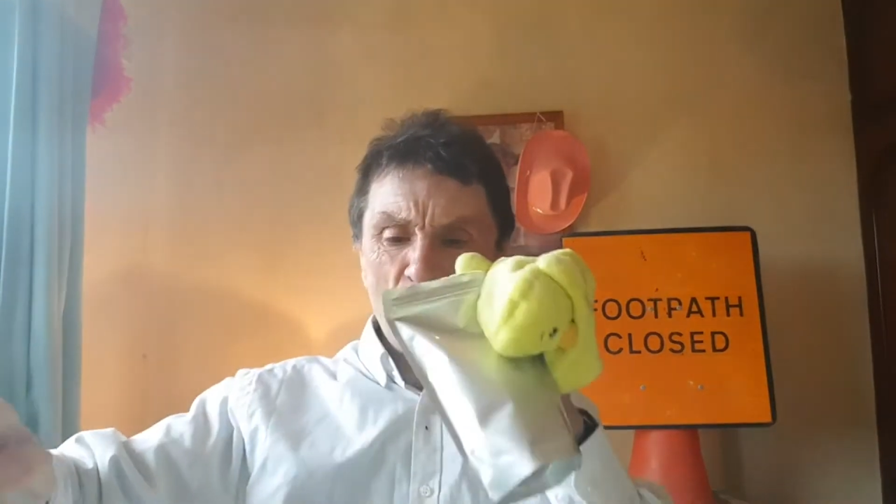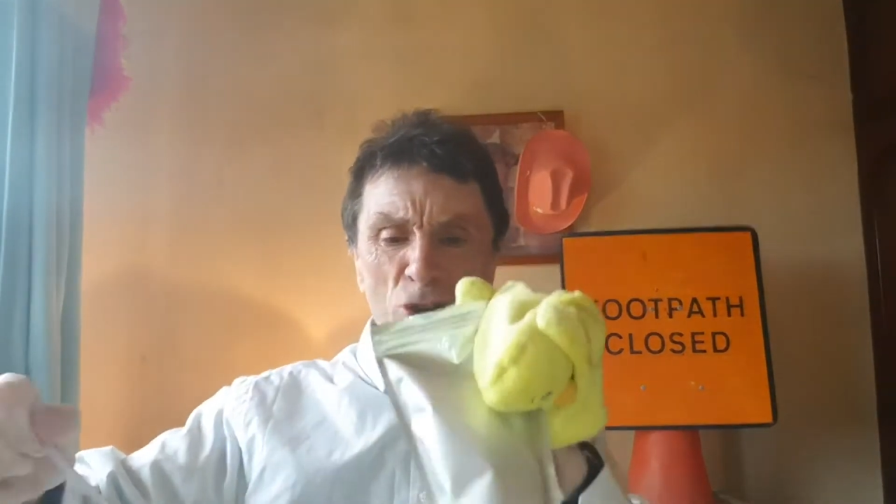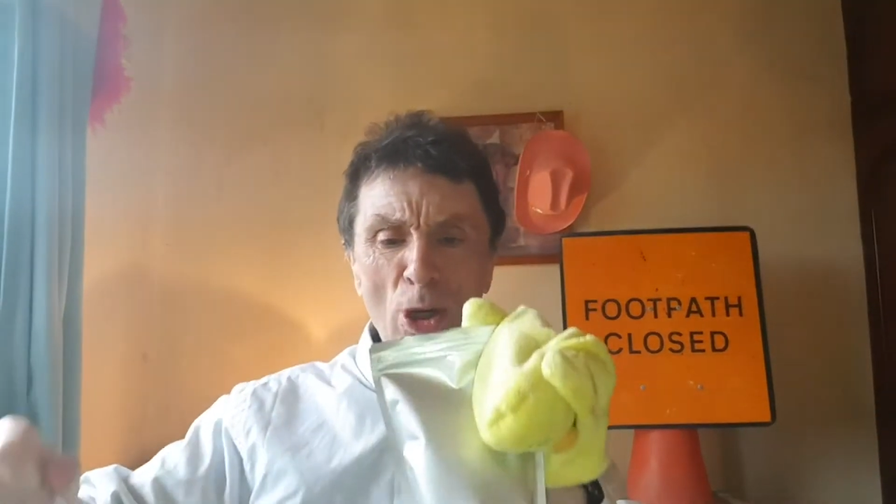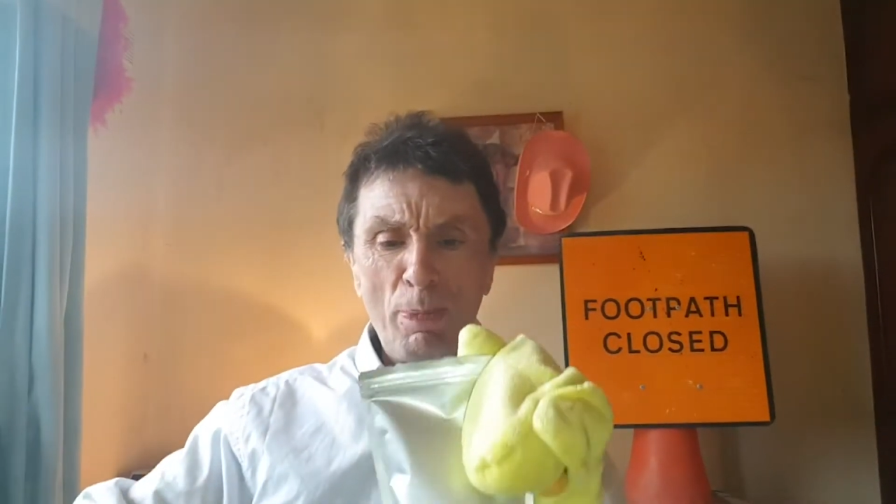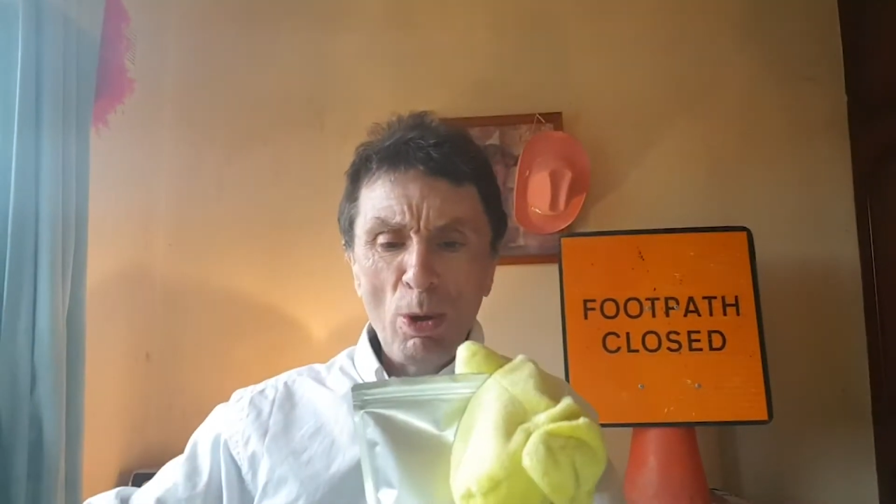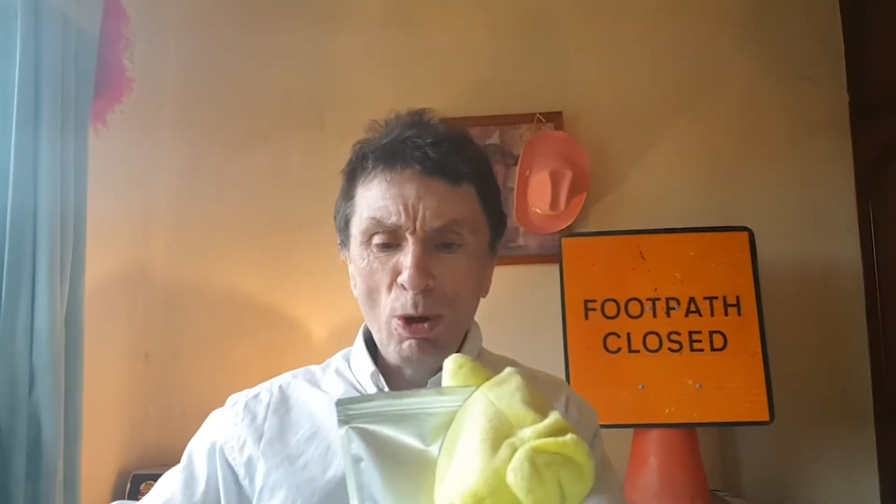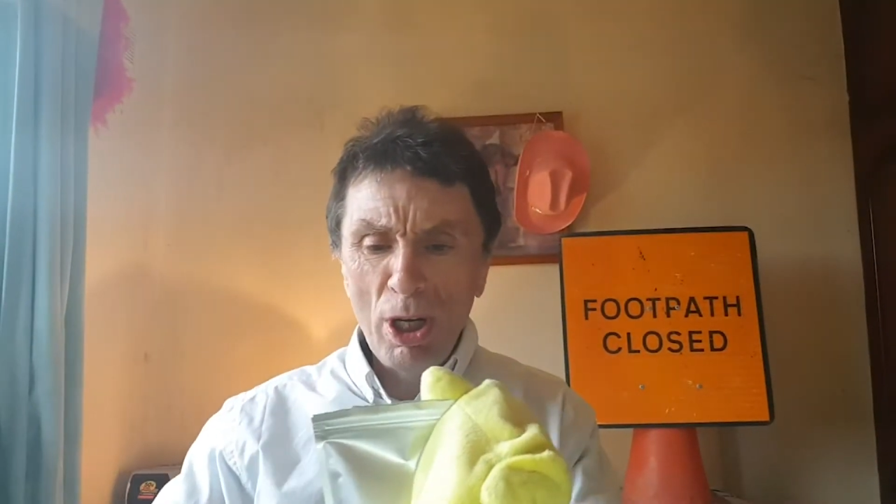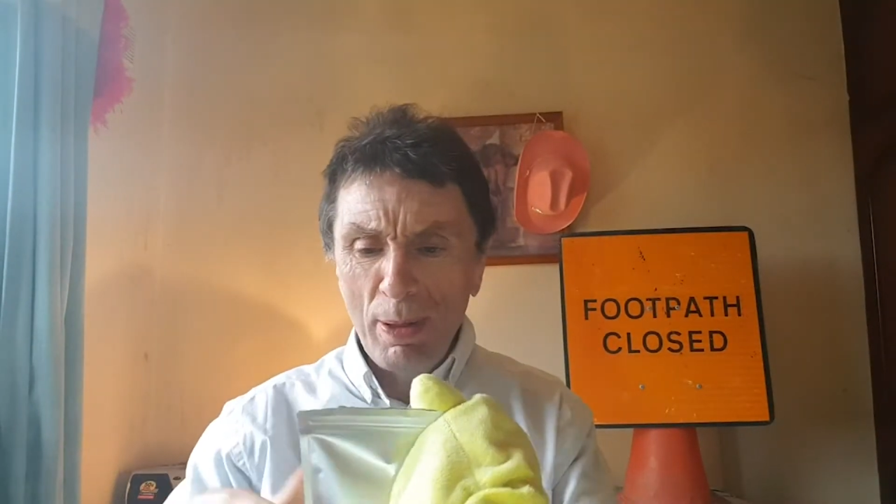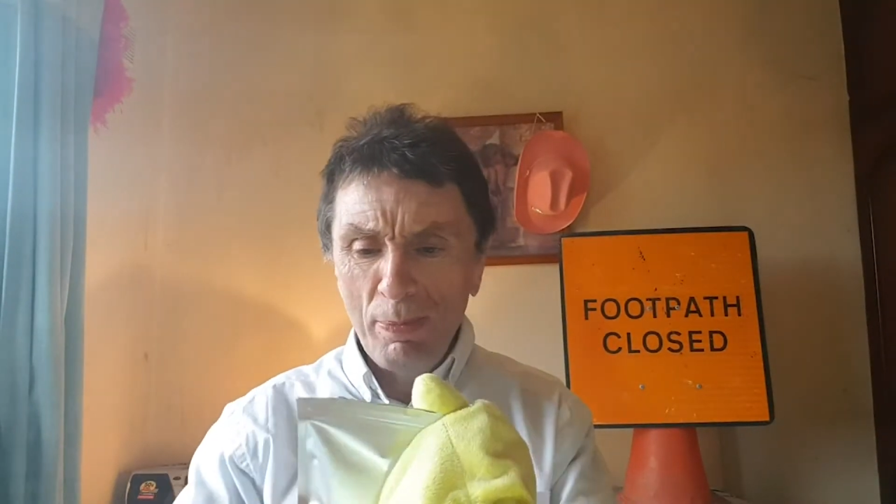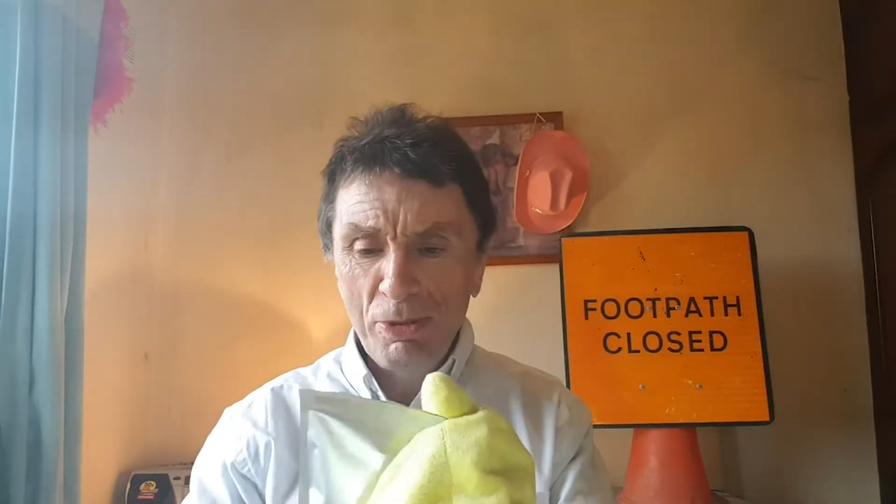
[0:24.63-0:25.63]

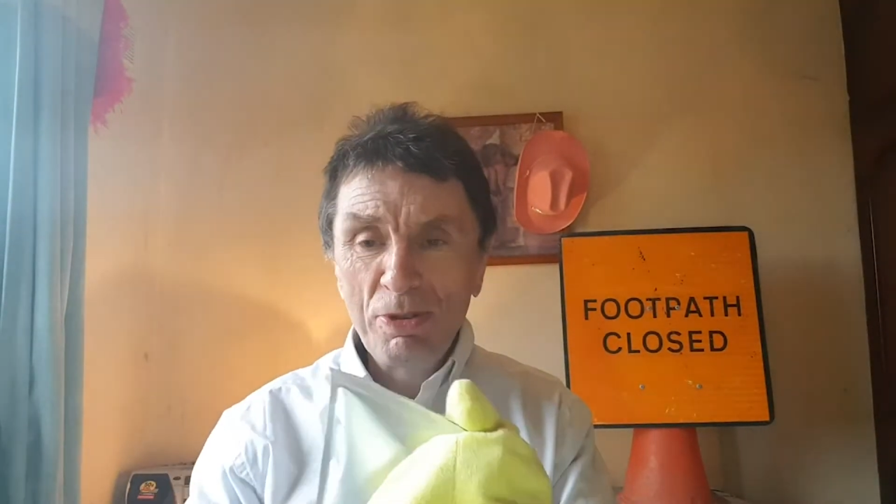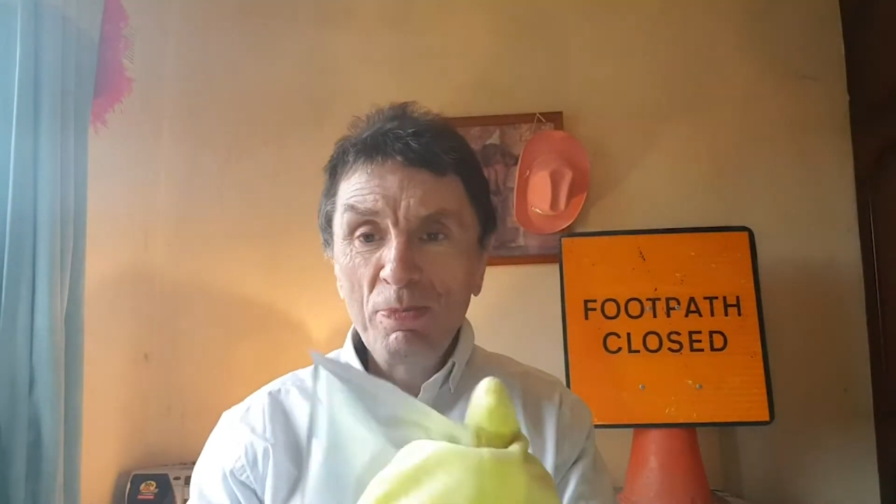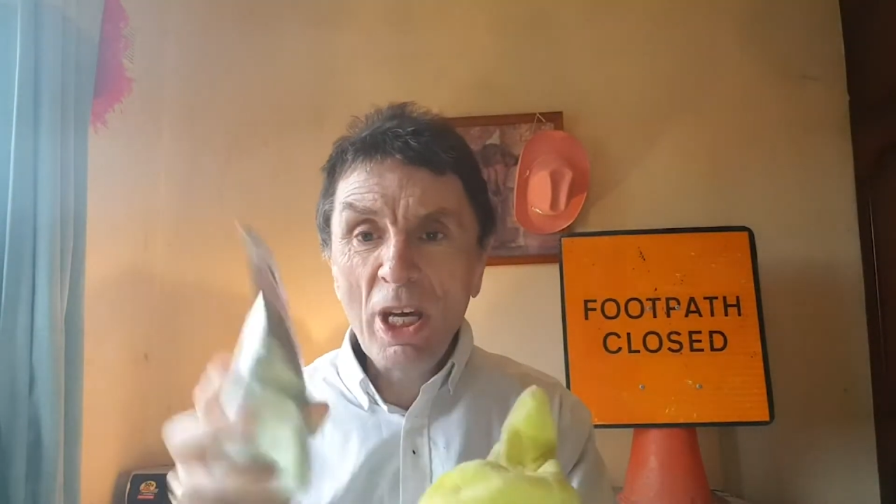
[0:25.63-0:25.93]
Superworms.